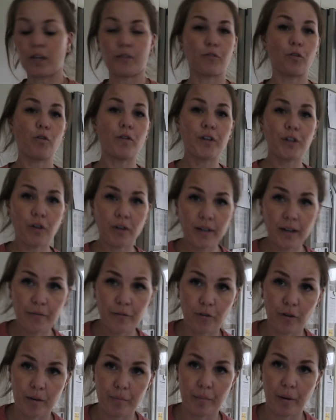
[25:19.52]
I've already got
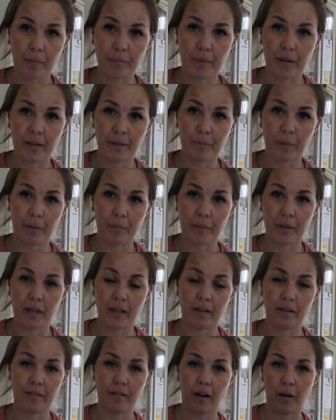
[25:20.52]
another green
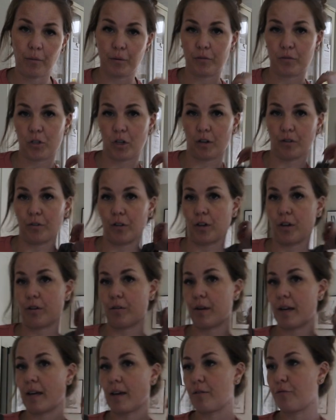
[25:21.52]
pumpkin that I would have shown
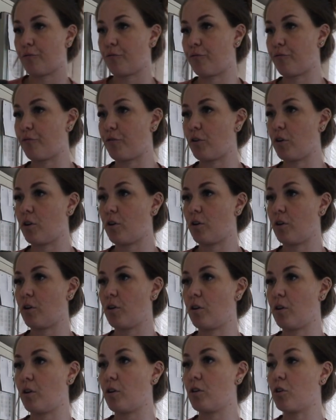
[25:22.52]
you if
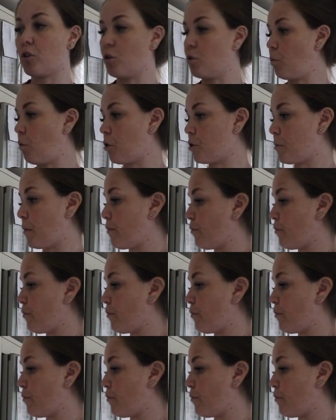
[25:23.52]
you watch my